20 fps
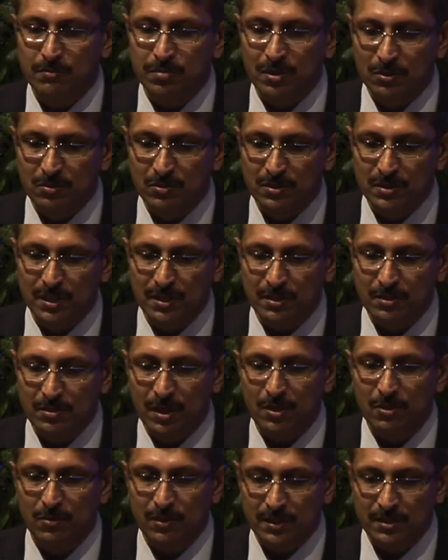balloons and
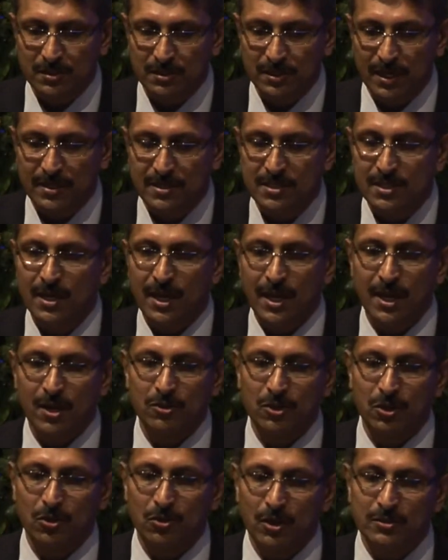drug-coated stents, and on
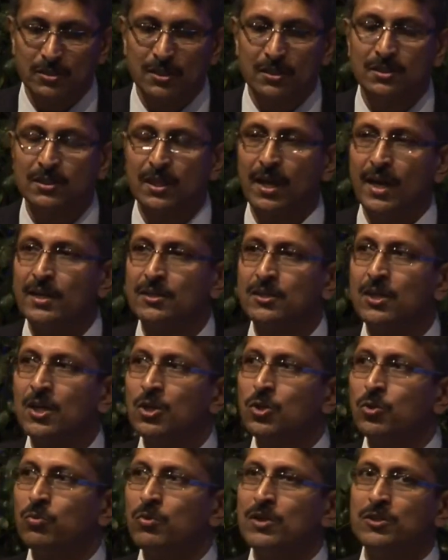the crossing side
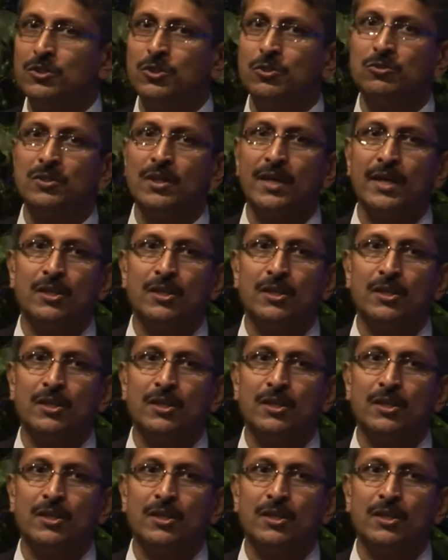towards using a